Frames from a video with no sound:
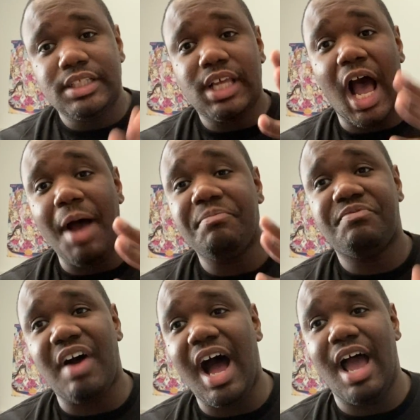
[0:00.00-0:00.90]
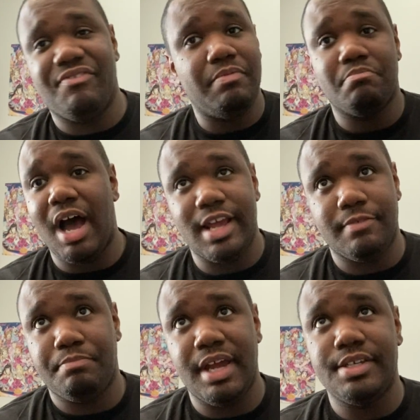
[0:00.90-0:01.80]
top 5, in my
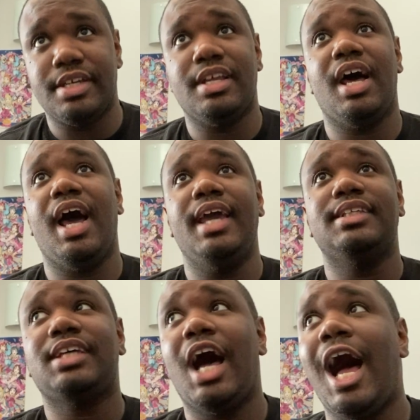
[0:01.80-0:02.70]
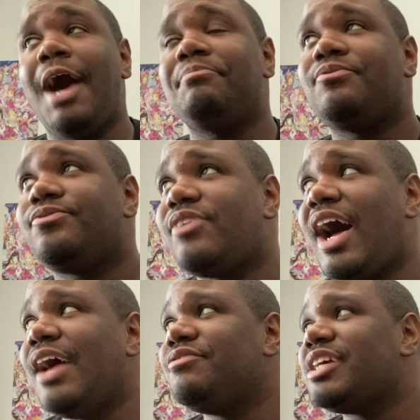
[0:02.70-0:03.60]
opinion, a top
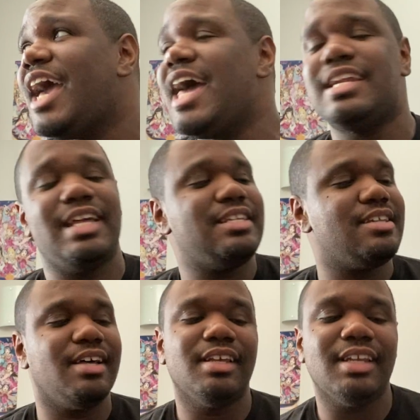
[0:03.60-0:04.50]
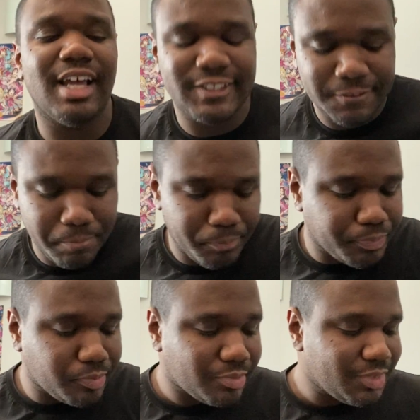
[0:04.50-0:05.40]
5 candidate, nonetheless.
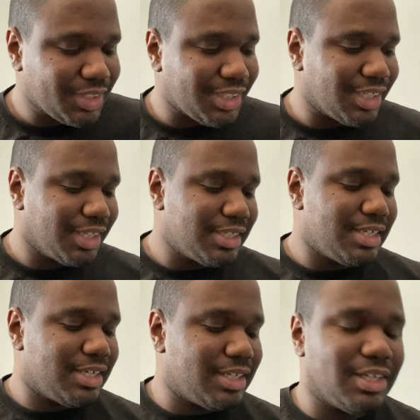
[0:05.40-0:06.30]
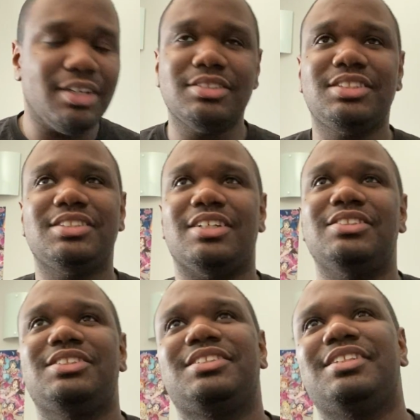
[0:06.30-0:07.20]
Her style,